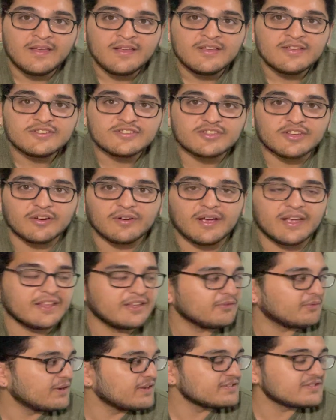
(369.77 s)
So
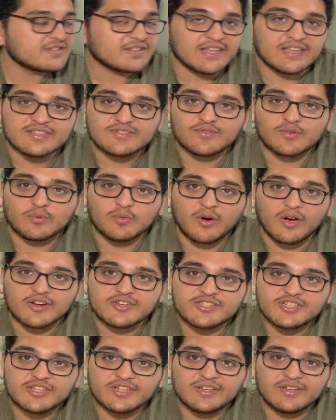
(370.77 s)
anyways, thanks for
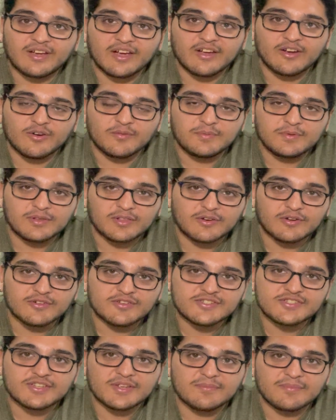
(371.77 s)
watching. I hope you
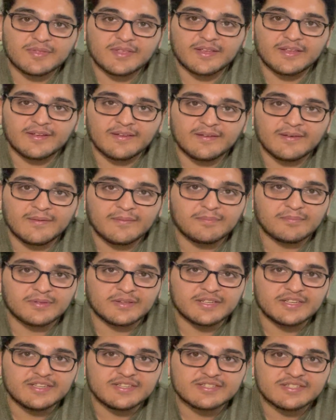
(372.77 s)
learned something.
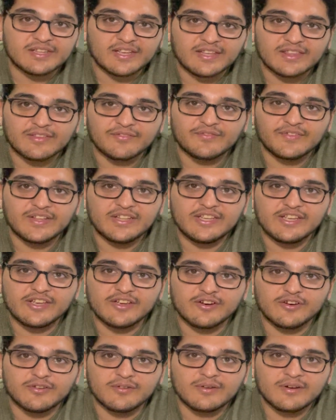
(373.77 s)
Please like the
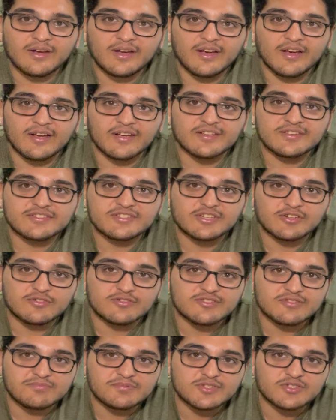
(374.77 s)
video, consider
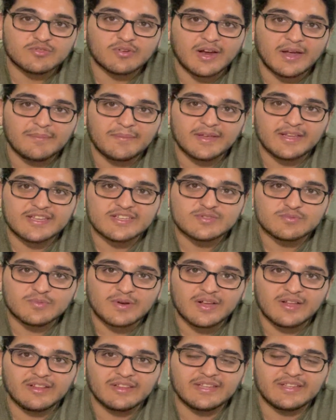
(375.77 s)
subscribing as
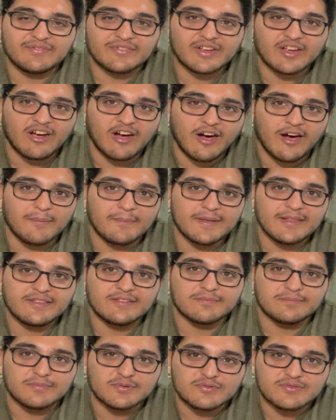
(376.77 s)
well, leave a comment
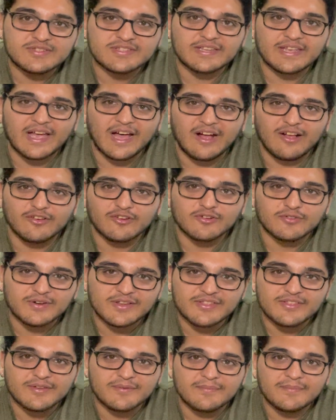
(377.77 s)
to boost the
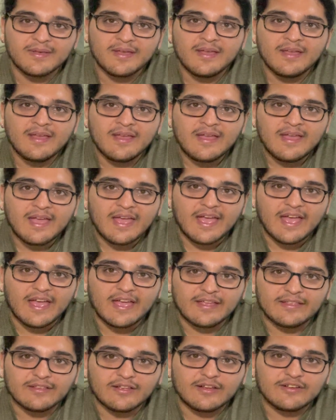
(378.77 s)
algorithm,
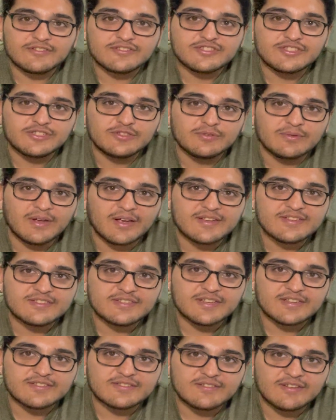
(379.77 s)
and I'll see you guys
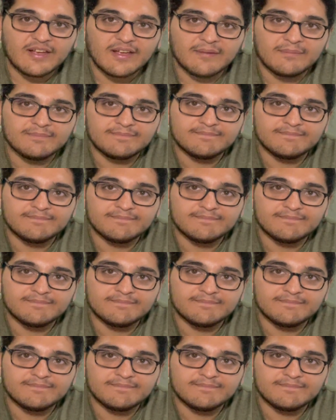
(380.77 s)
next time.